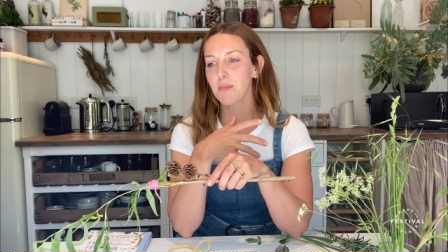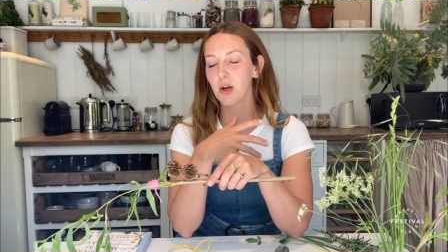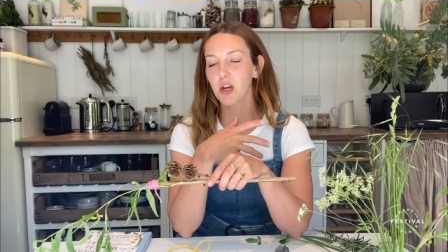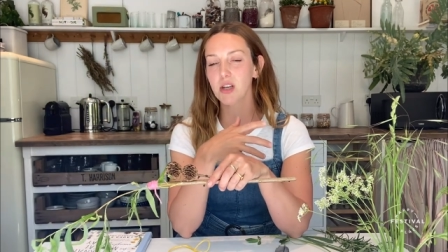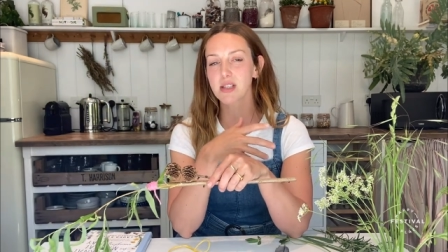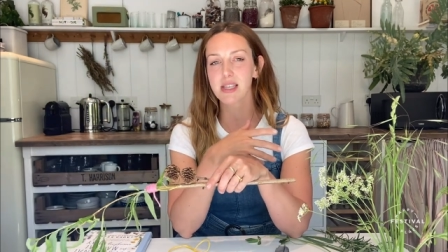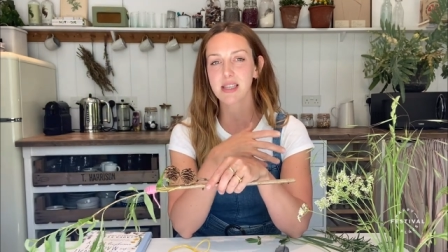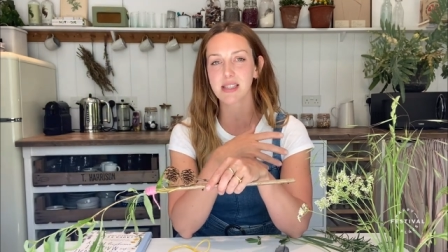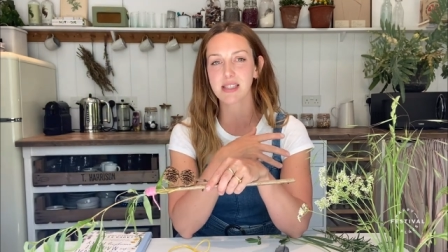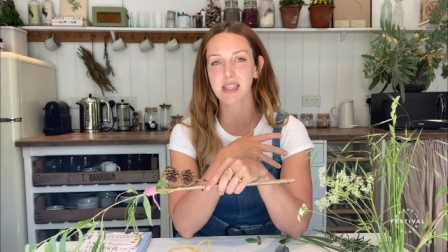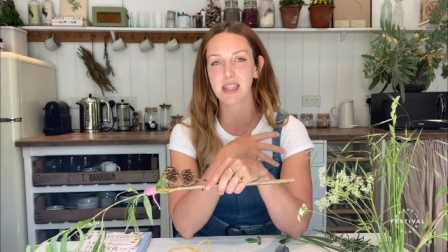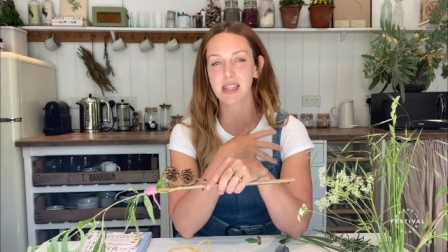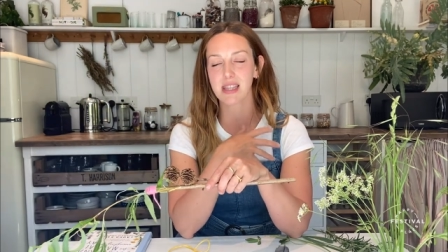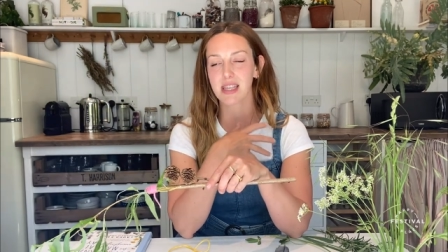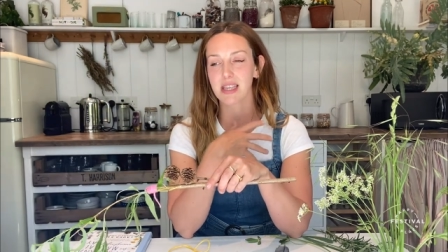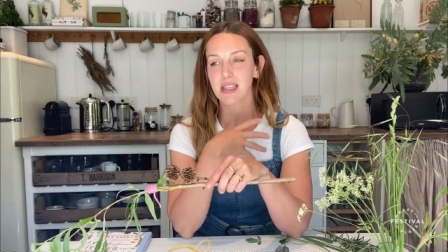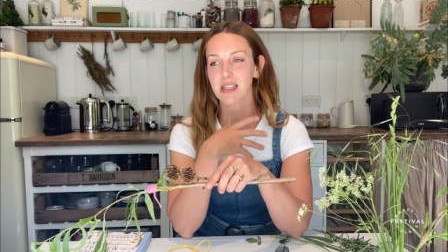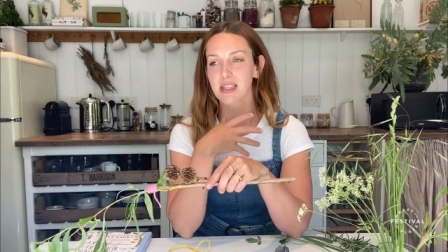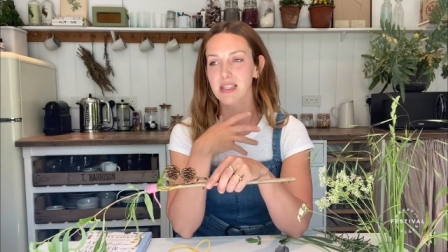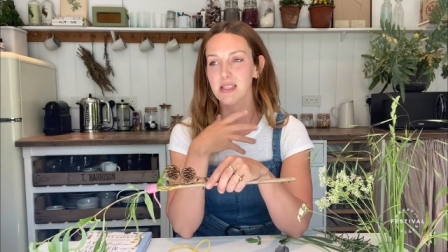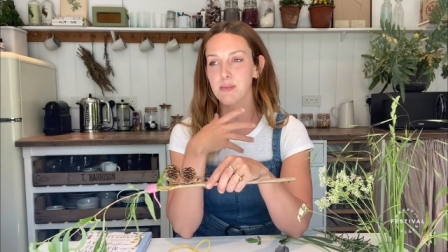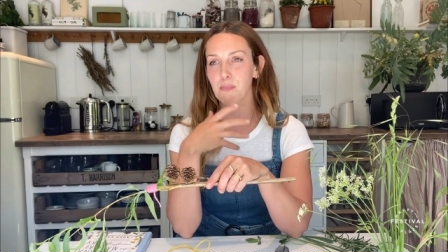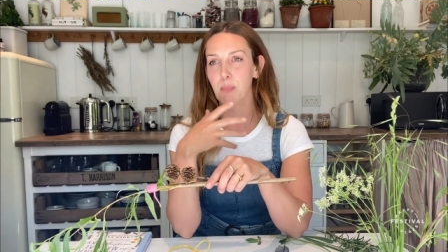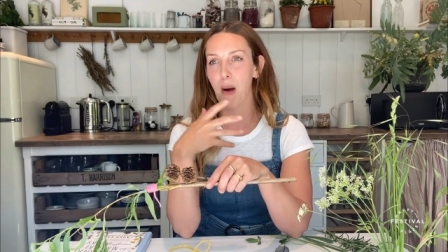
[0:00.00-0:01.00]
because it's the
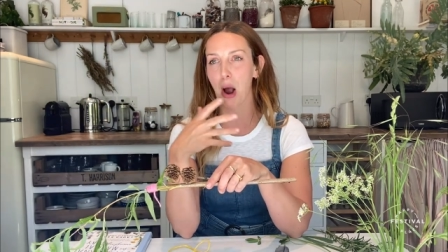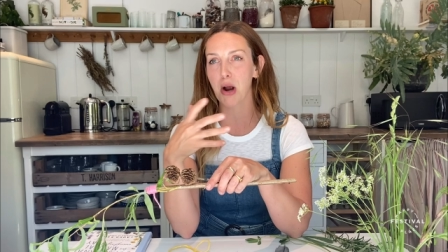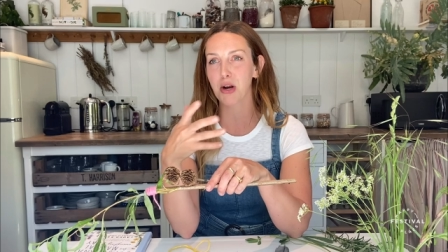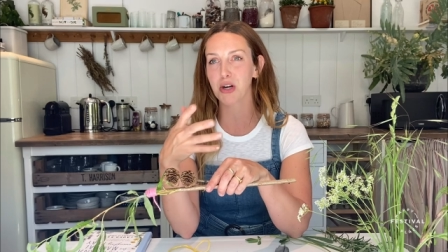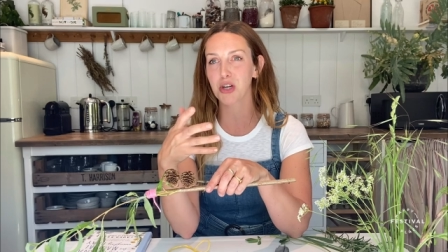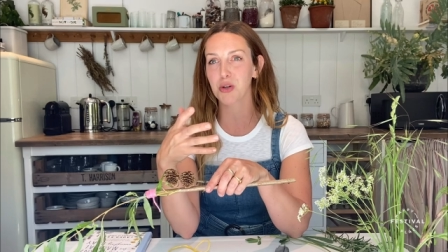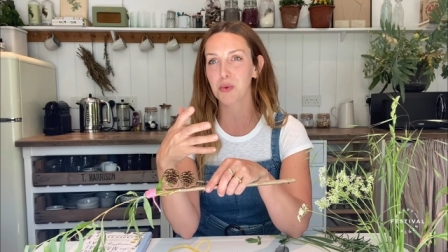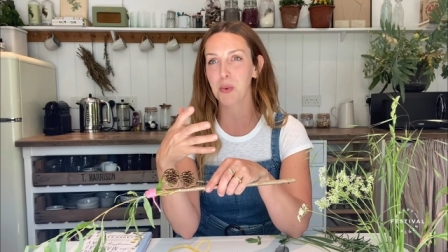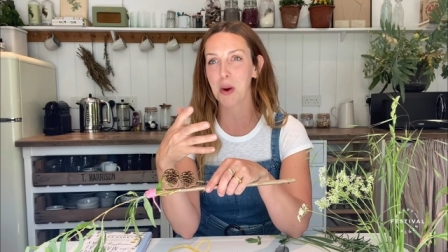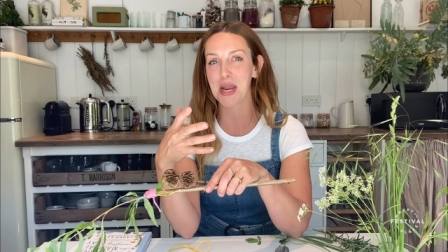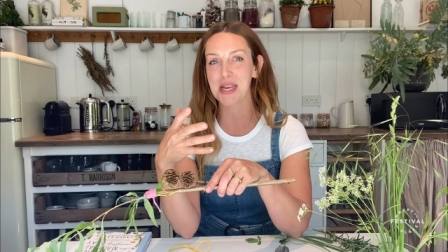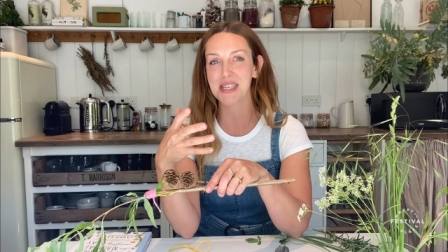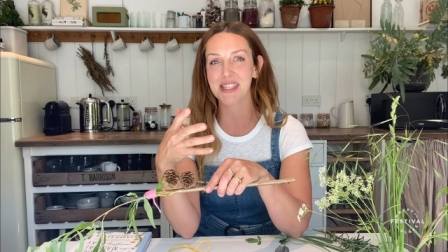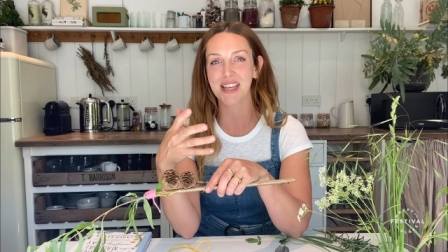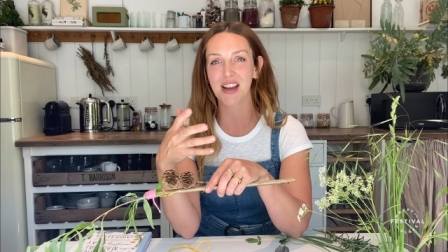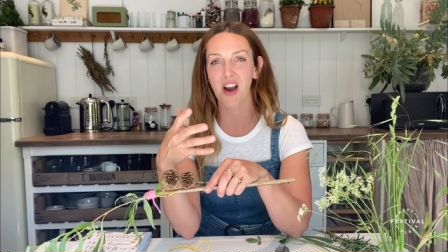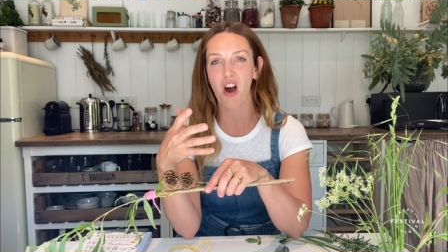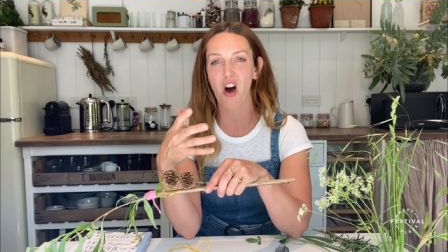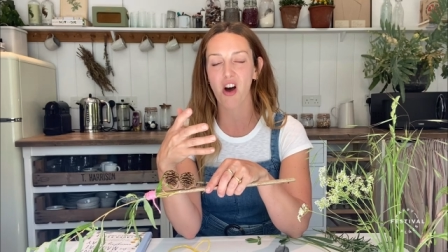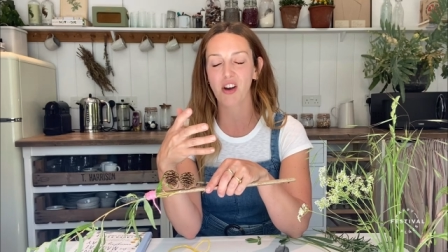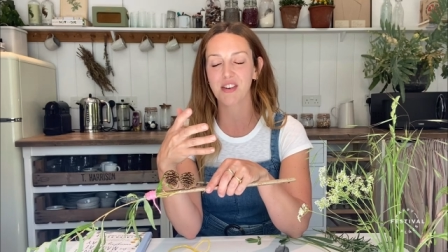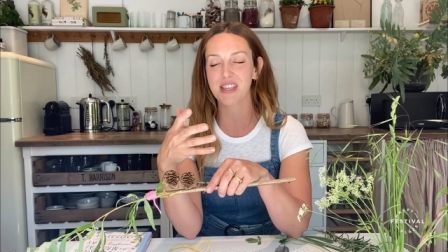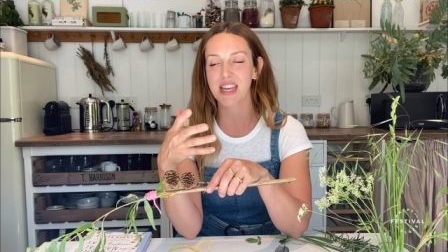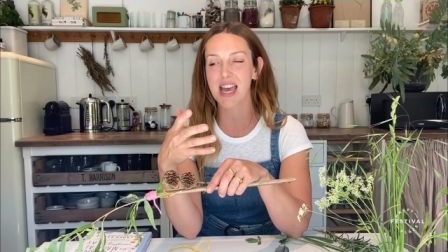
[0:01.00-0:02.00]
thing that's punctuating
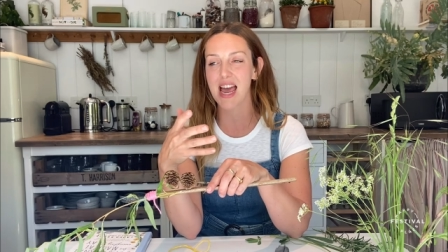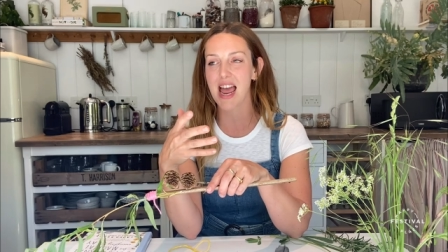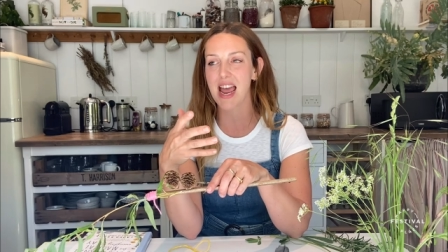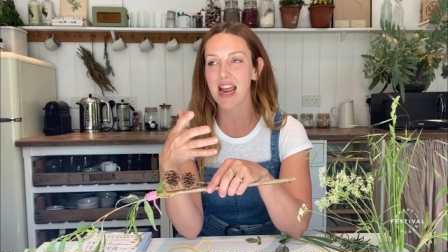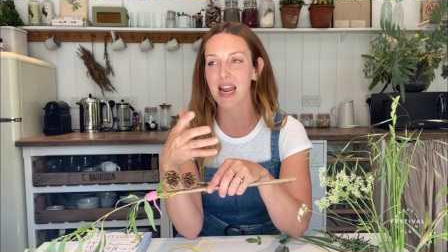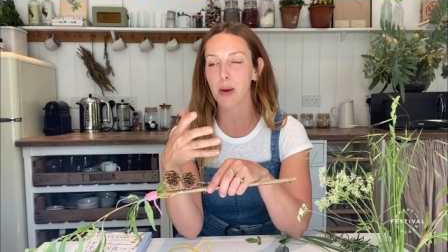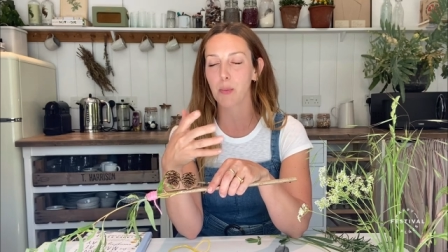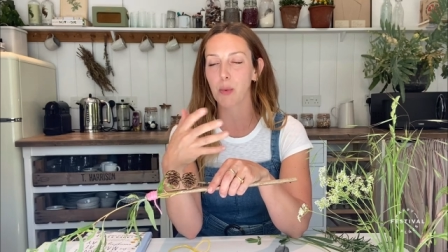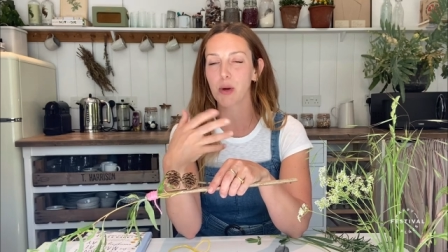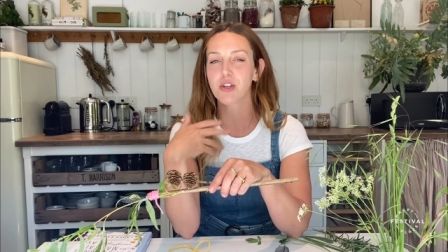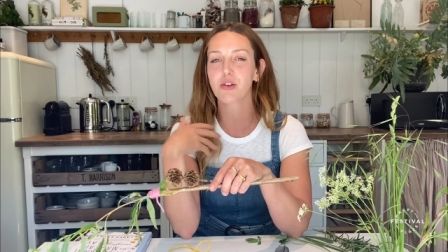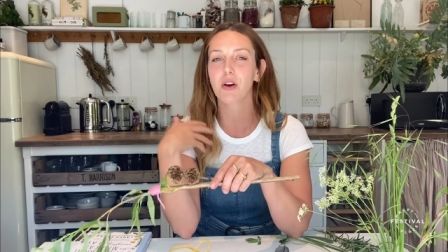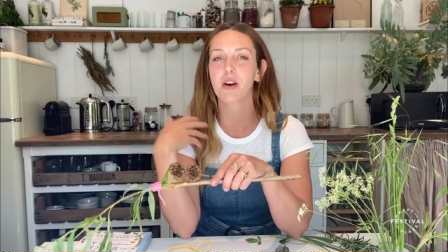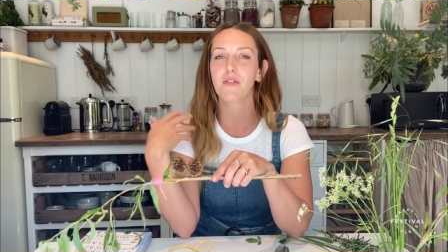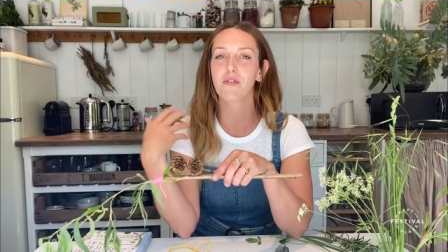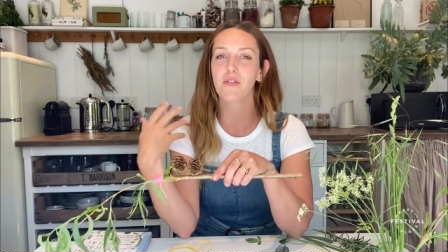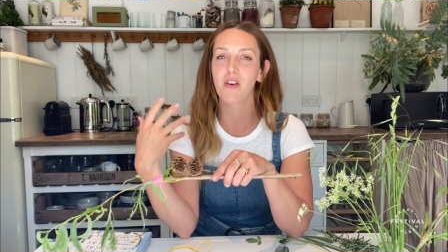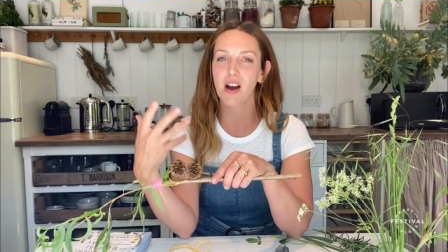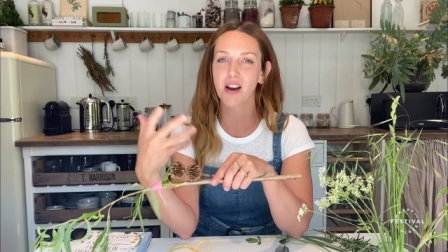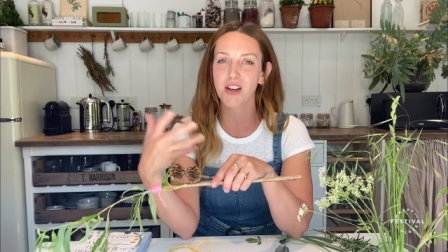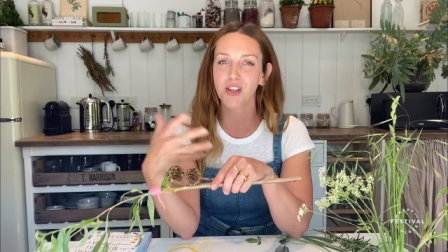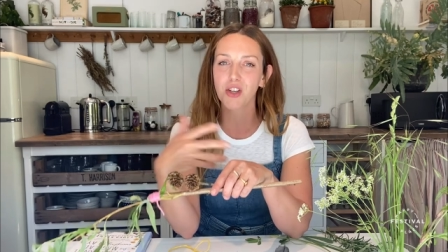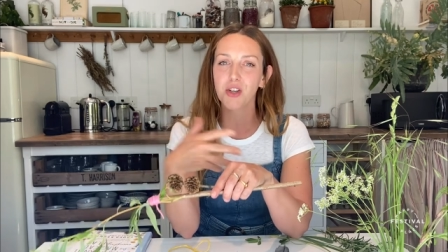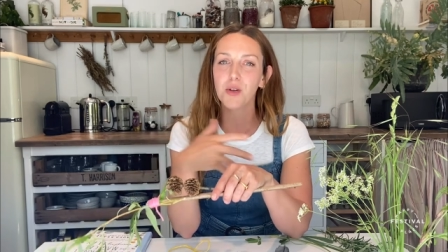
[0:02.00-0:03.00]
our day, we're trying to
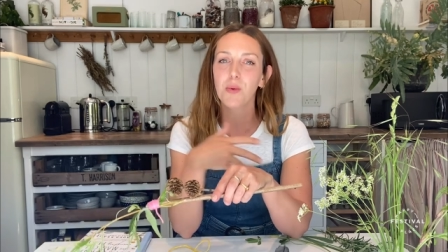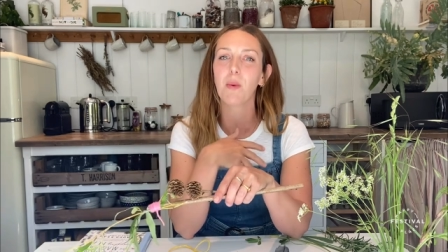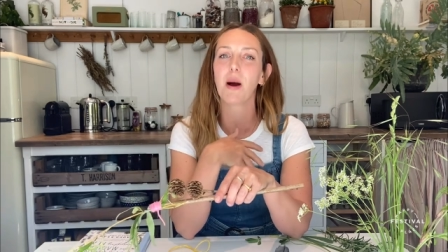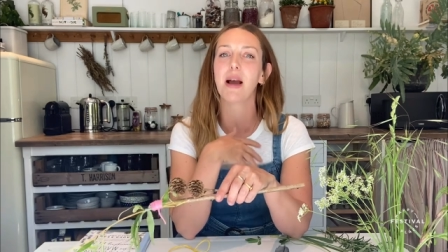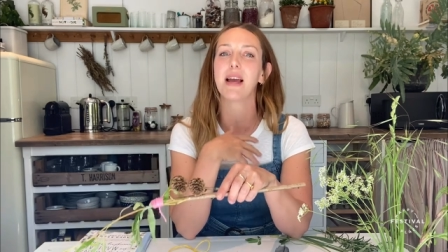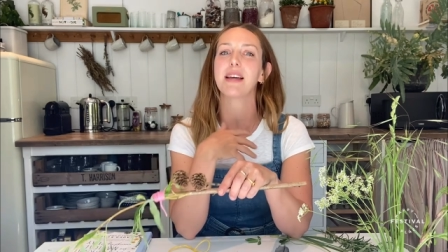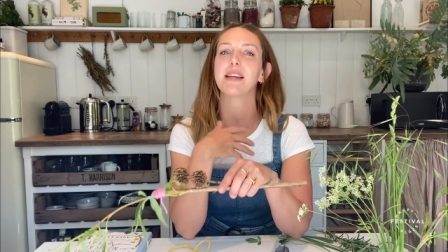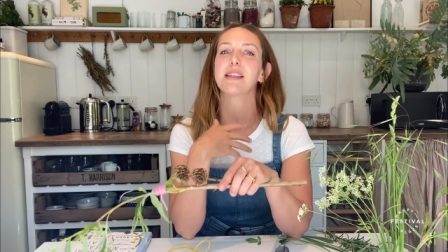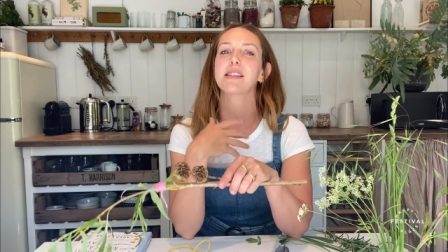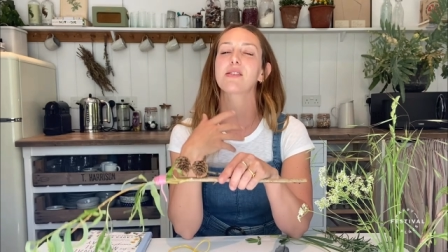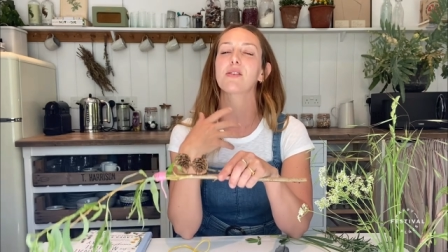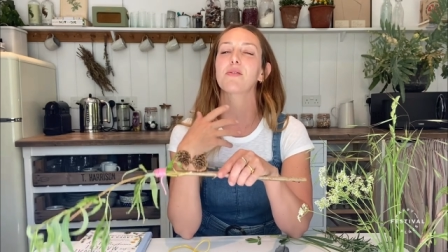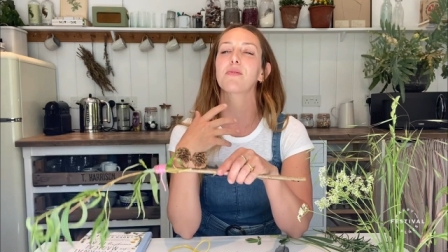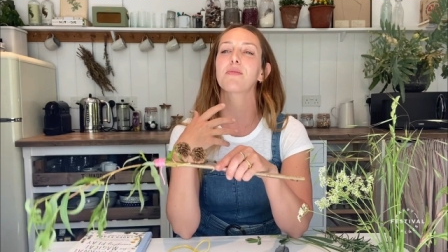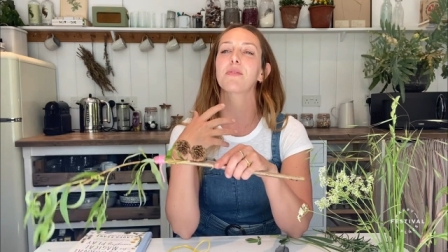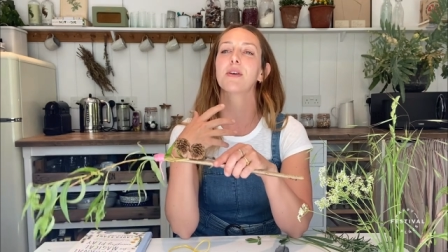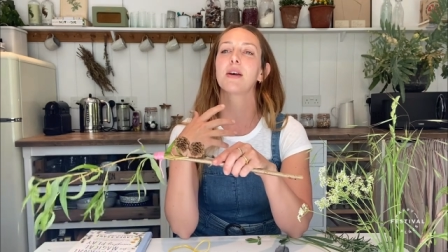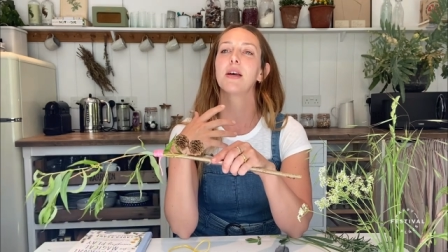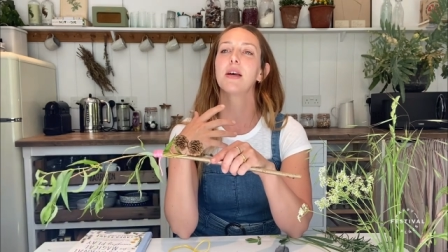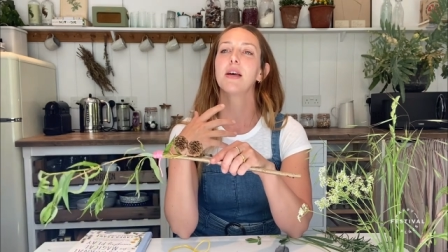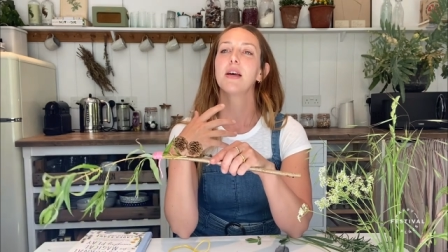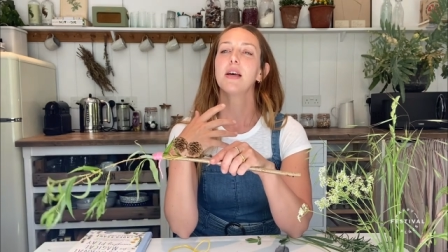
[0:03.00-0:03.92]
find new ways of